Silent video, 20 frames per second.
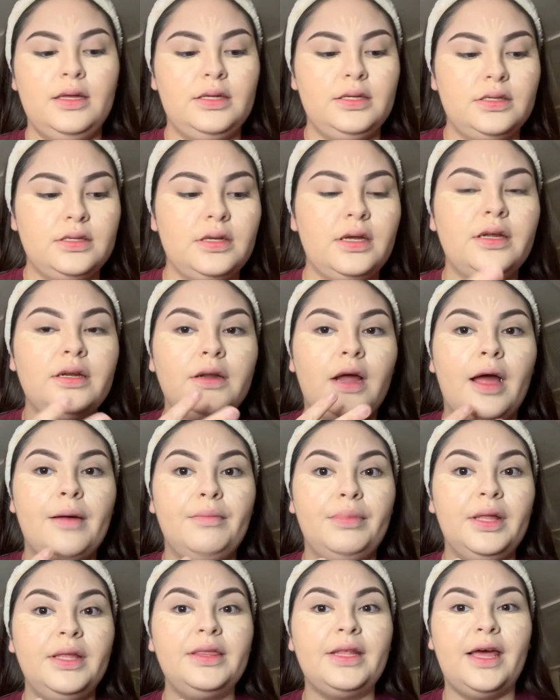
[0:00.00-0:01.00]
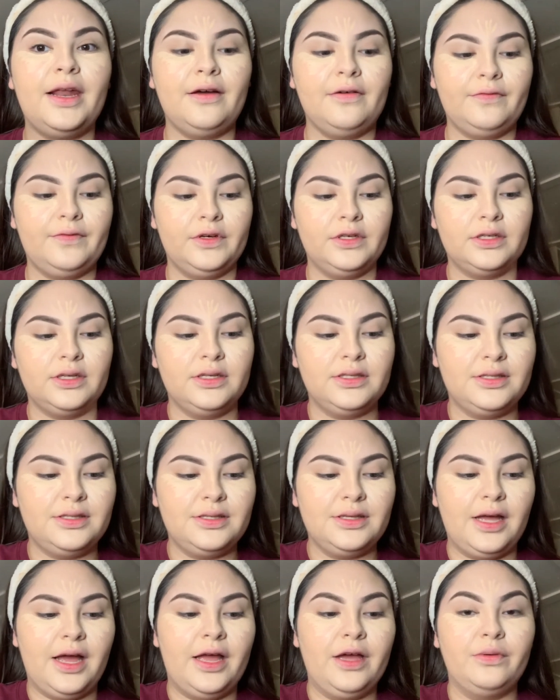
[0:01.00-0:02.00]
So I blend that out first
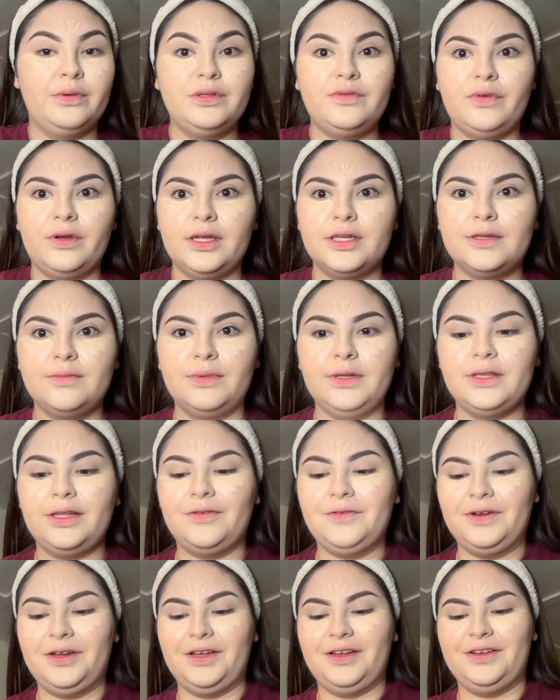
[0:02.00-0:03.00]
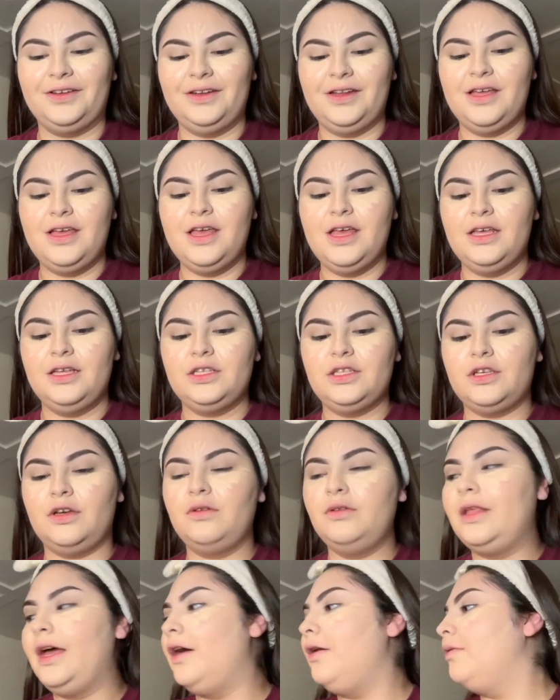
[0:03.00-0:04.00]
because I always forget to blend that one.
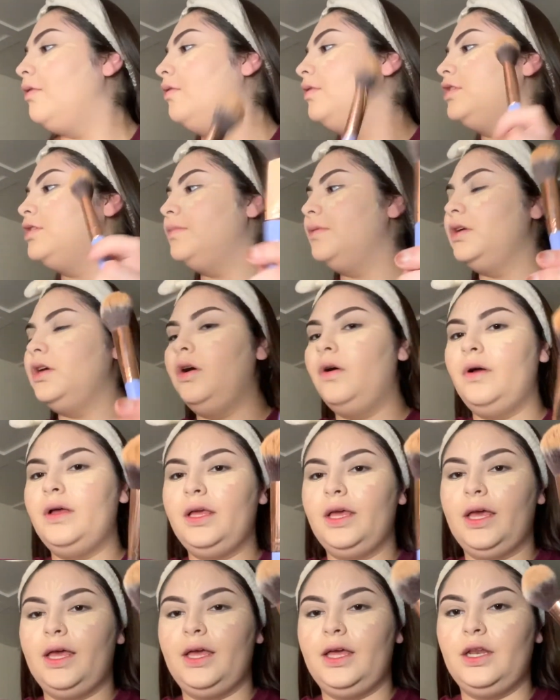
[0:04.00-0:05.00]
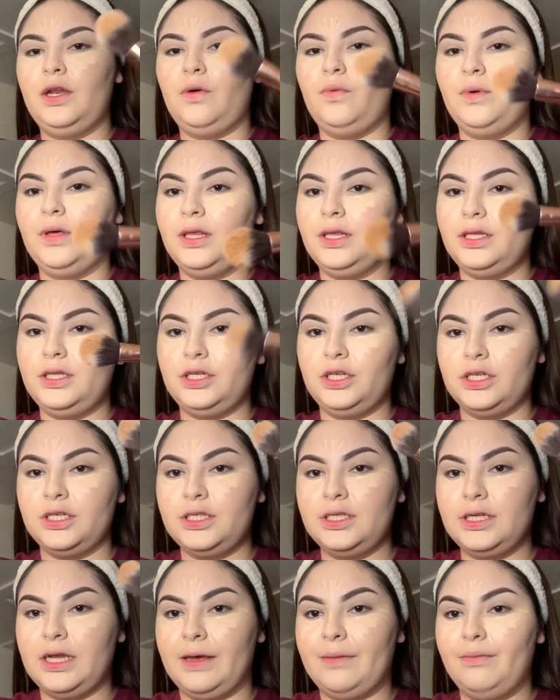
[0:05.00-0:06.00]
So now I'm going to be going in with
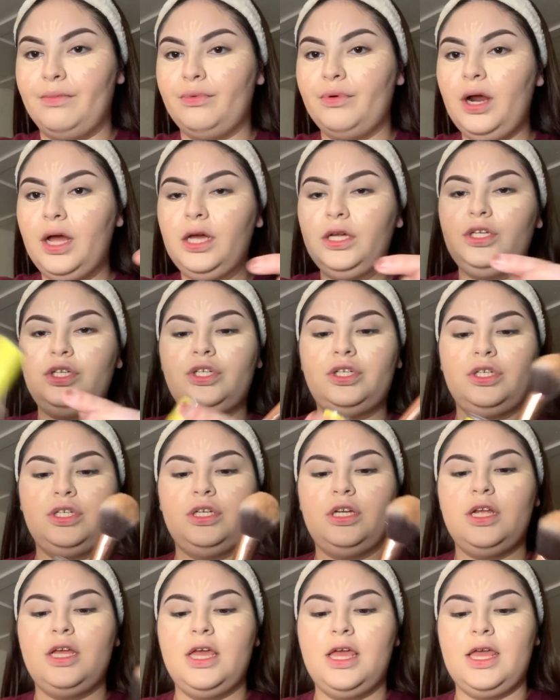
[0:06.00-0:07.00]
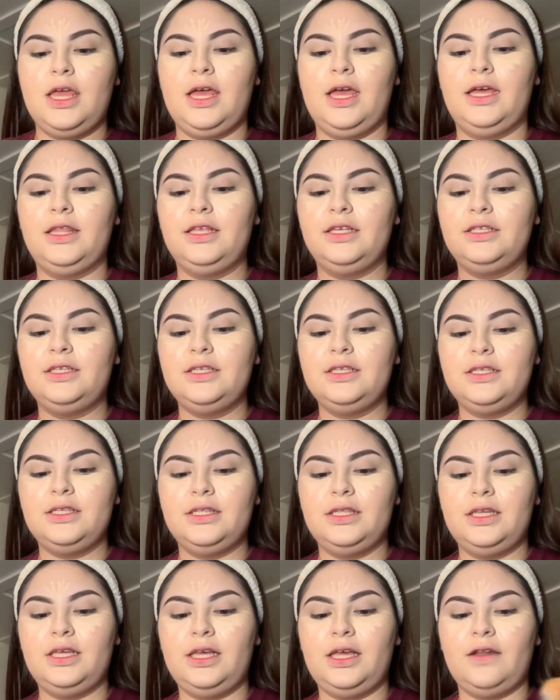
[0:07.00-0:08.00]
just a brush. And this is
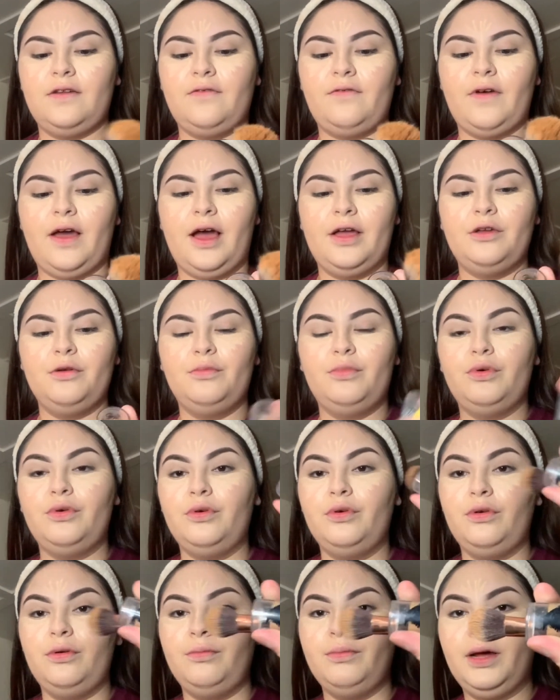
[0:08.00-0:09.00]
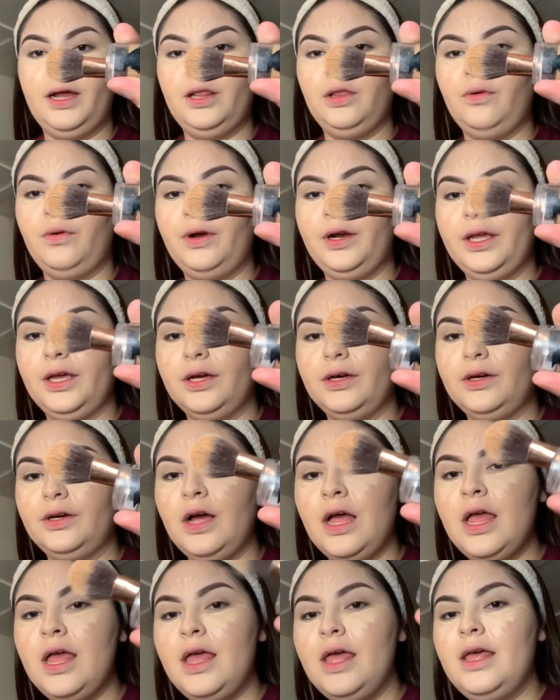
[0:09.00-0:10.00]
the Infallible by
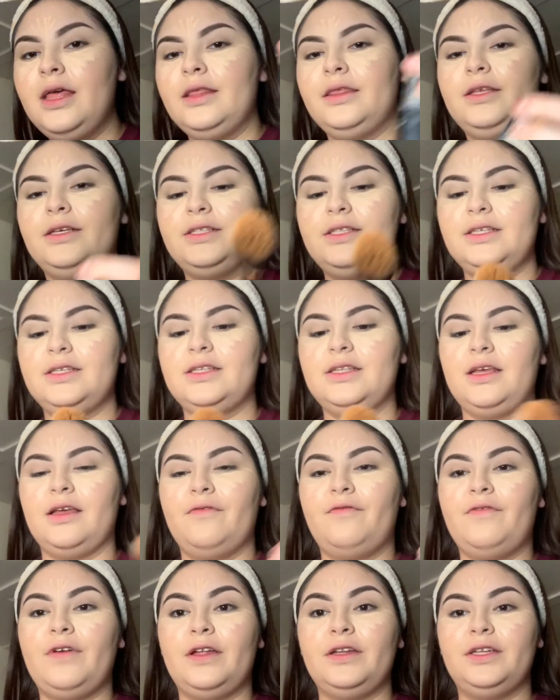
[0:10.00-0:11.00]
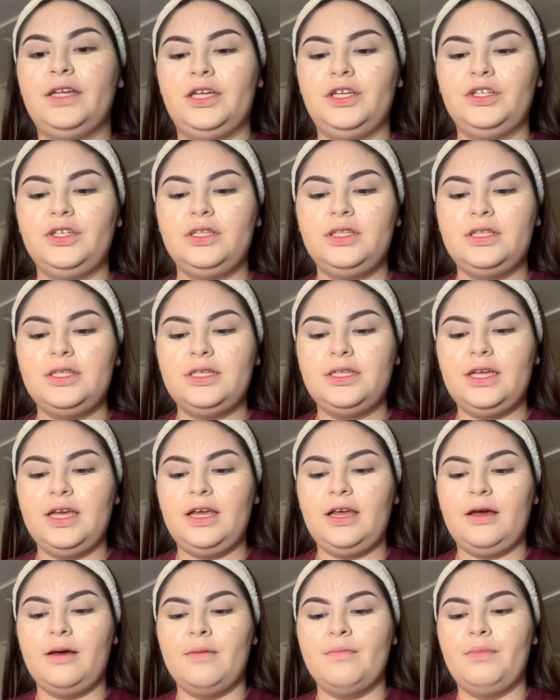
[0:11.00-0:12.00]
L'Oreal. This is the foundation
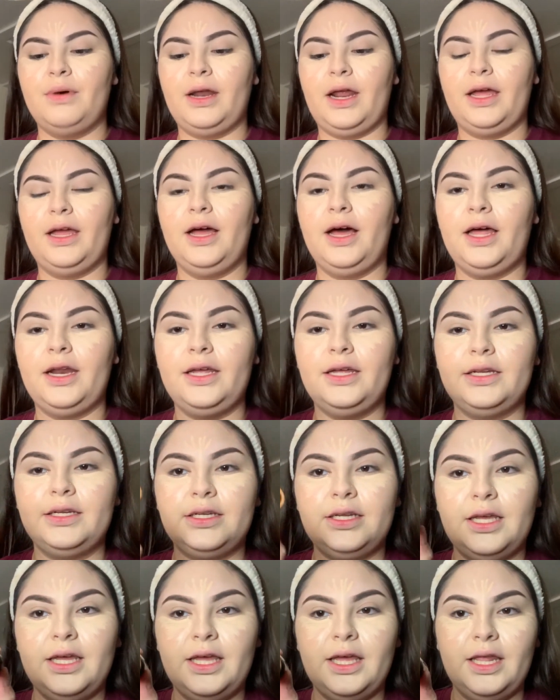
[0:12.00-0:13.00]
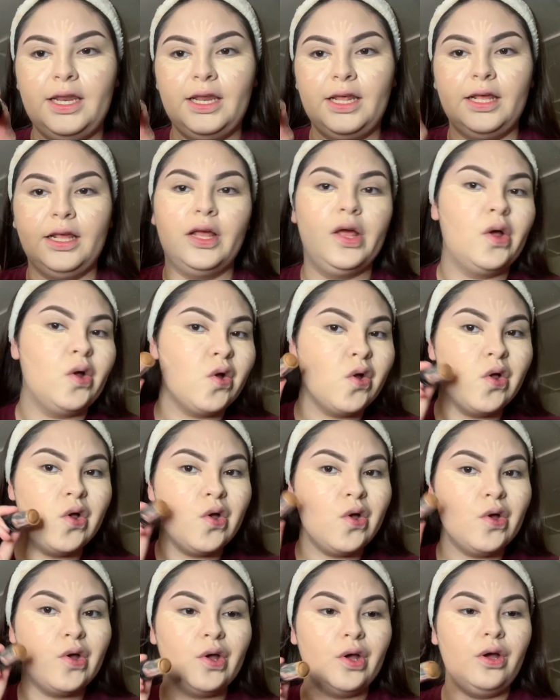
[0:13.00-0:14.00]
stick, but I got it in a
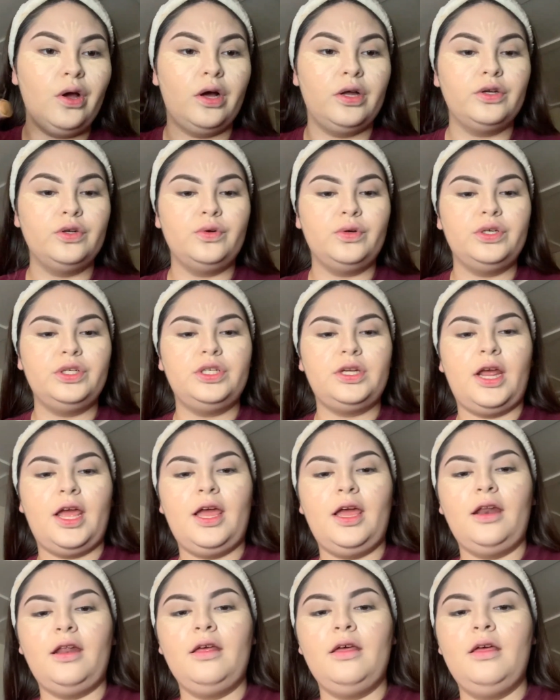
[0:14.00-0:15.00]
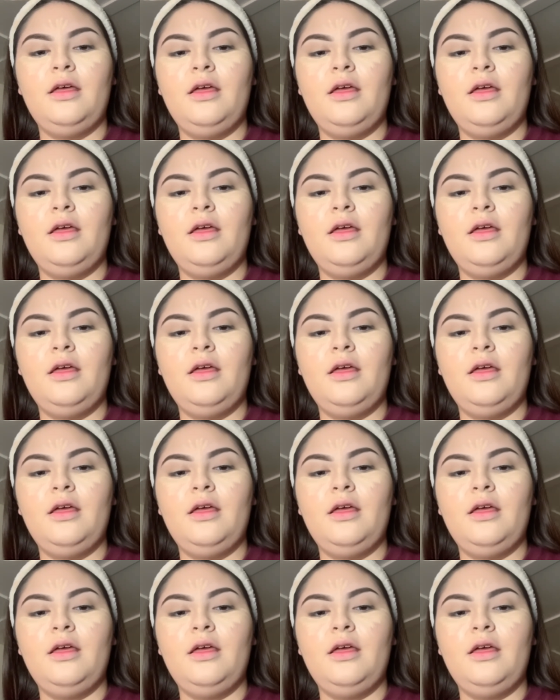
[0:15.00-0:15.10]
contour shade.